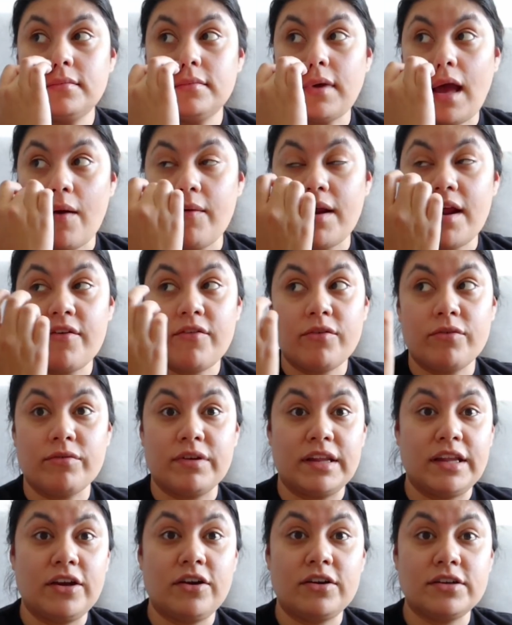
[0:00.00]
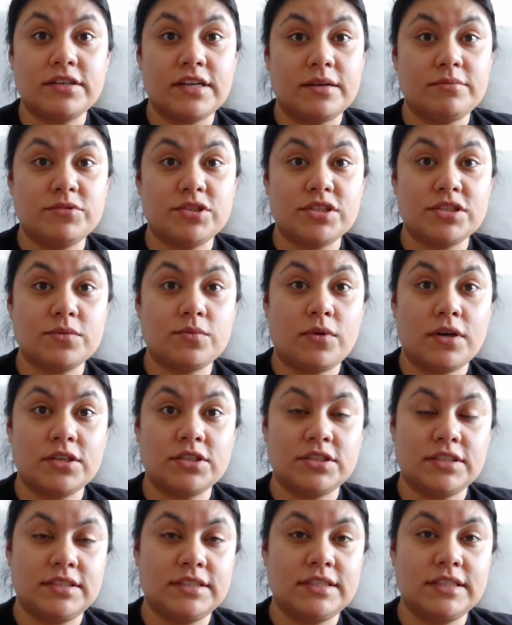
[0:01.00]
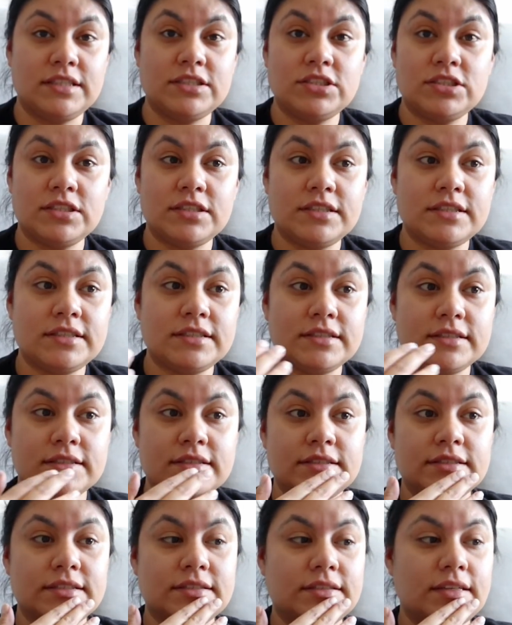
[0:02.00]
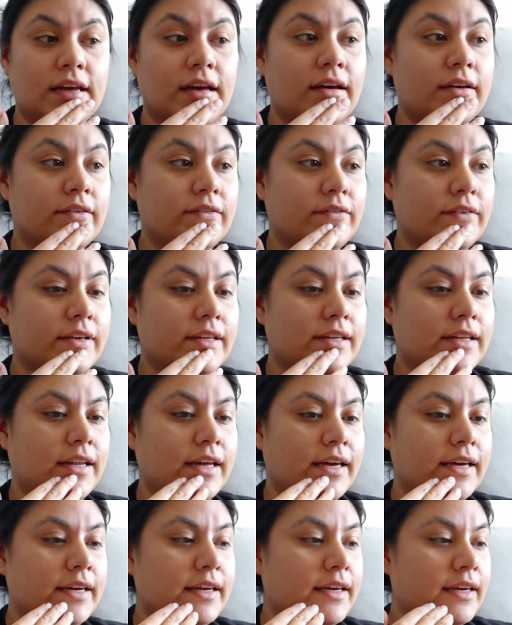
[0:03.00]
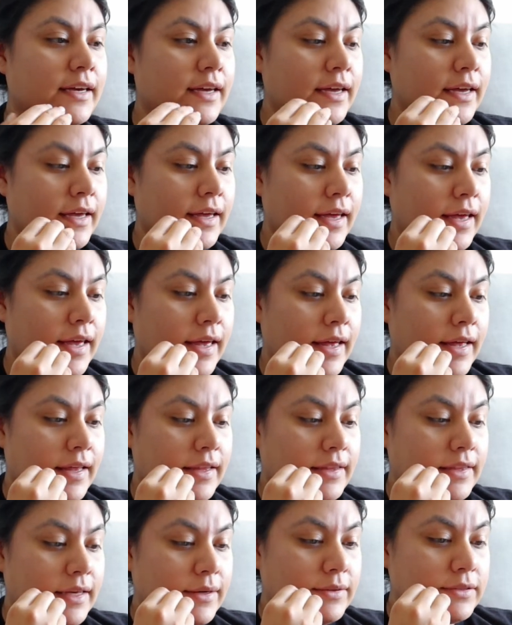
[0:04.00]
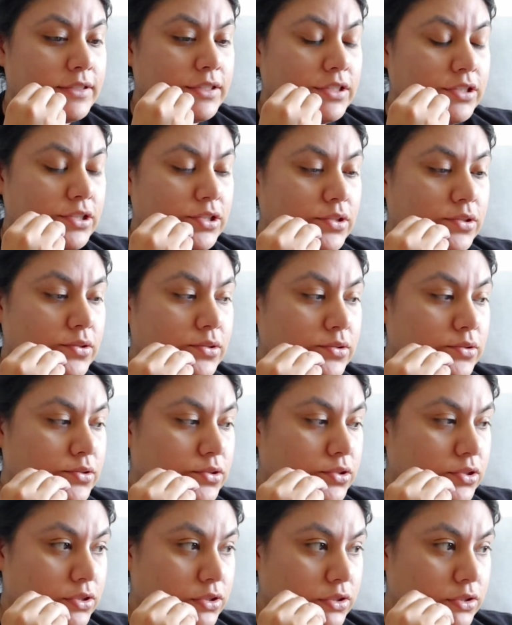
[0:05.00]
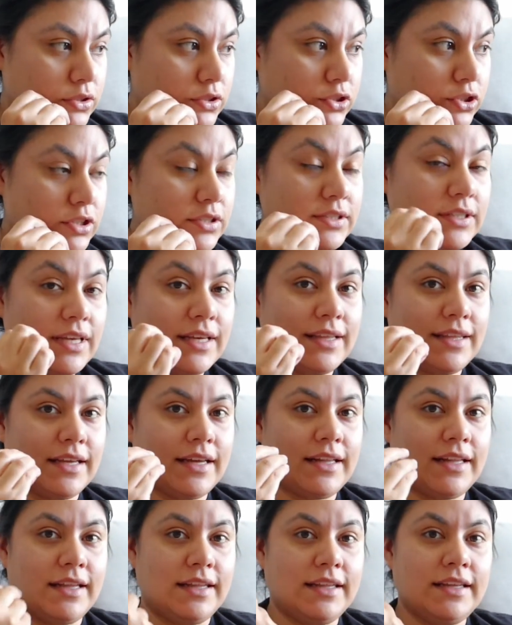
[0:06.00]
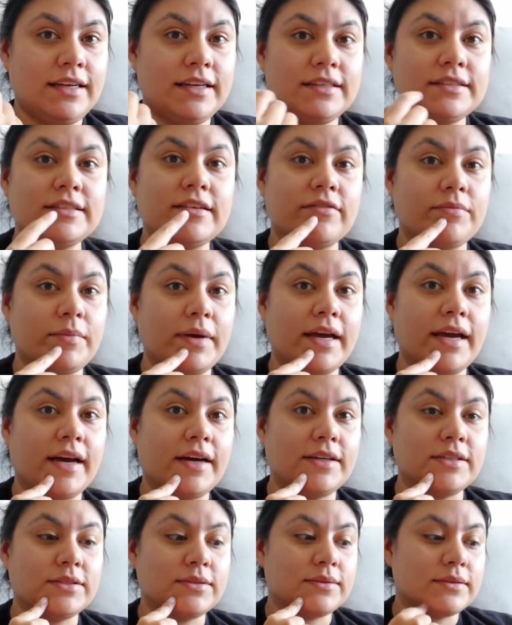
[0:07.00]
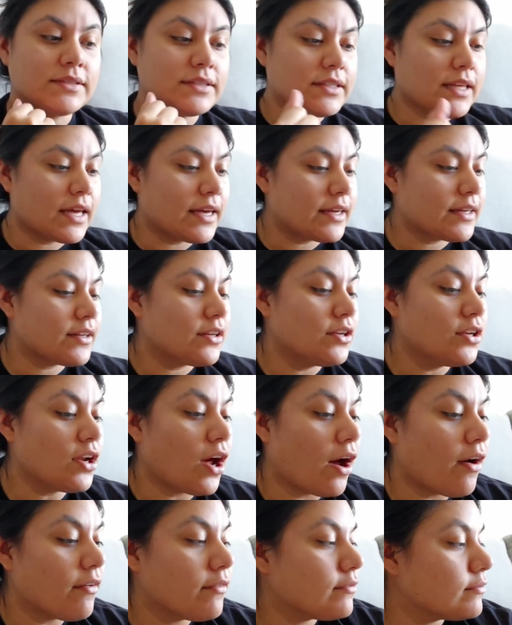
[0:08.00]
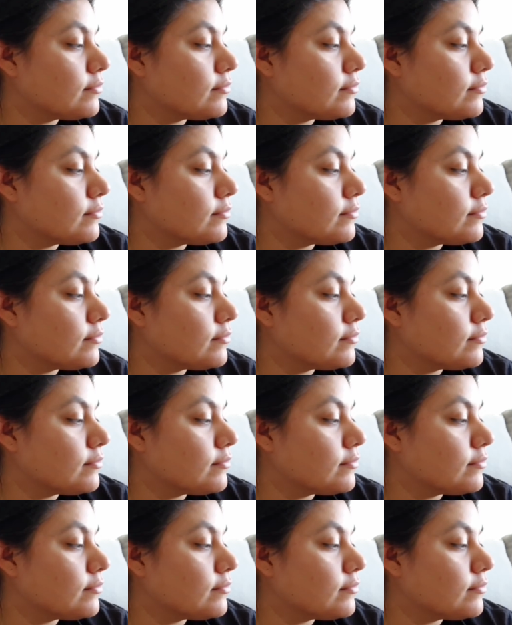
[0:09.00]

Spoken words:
would have a really hard time just washing dishes and stuff, and like that was a huge, just like the cleanliness of my house was like not,